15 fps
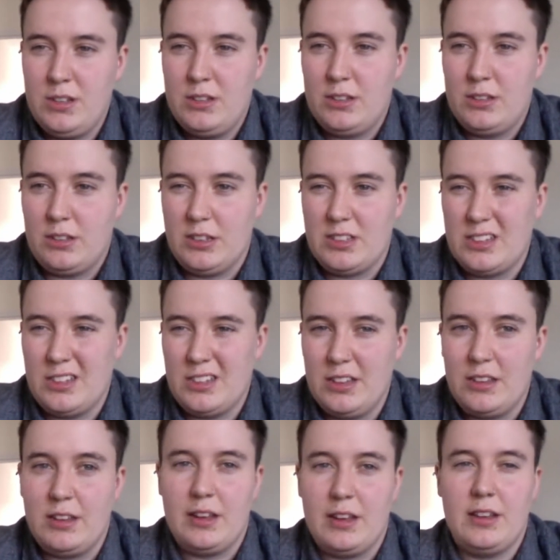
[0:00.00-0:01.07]

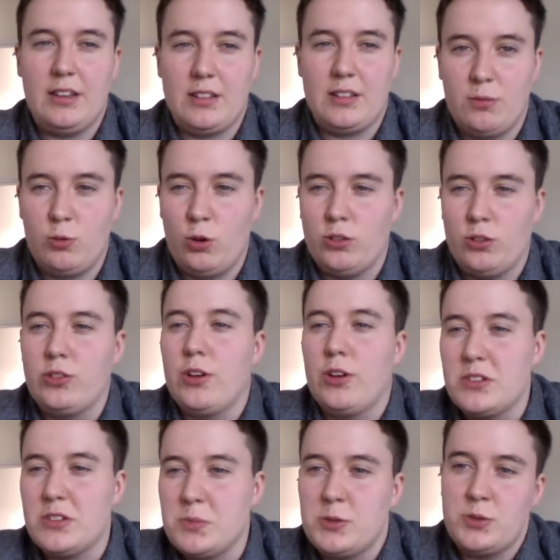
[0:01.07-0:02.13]
there's some
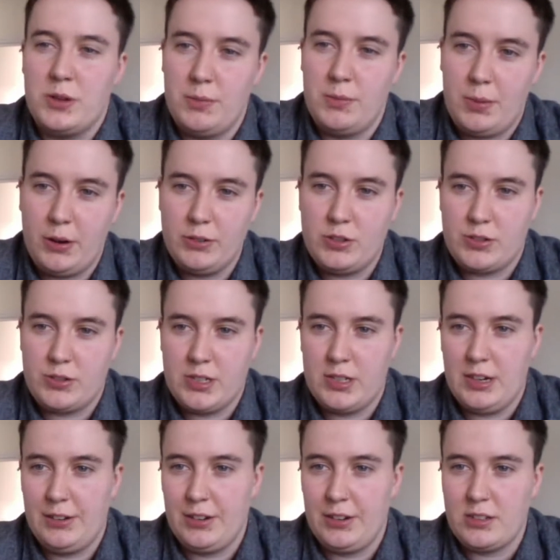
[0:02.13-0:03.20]
crossovers between poetry and
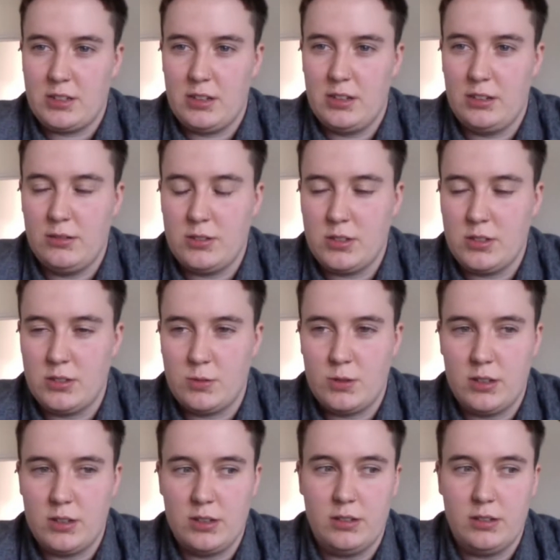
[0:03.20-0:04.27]
lyrics, I think, which is why.